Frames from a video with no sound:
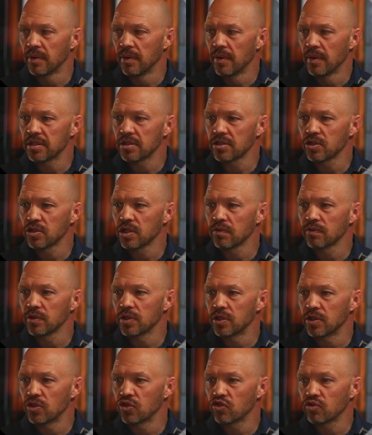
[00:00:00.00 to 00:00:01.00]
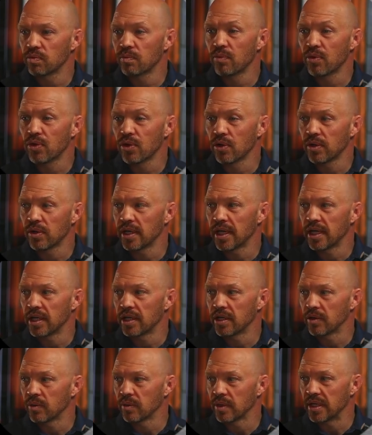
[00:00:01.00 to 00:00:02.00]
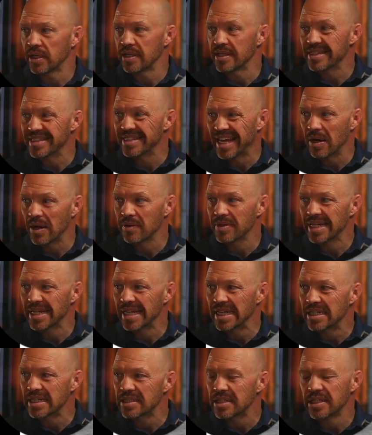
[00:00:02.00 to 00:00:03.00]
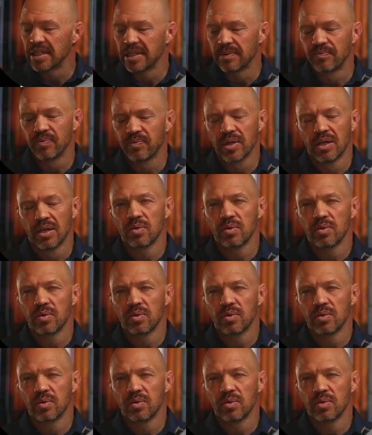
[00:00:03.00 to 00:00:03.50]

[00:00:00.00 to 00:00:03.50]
But this curve reduced from 38 degrees down to 18.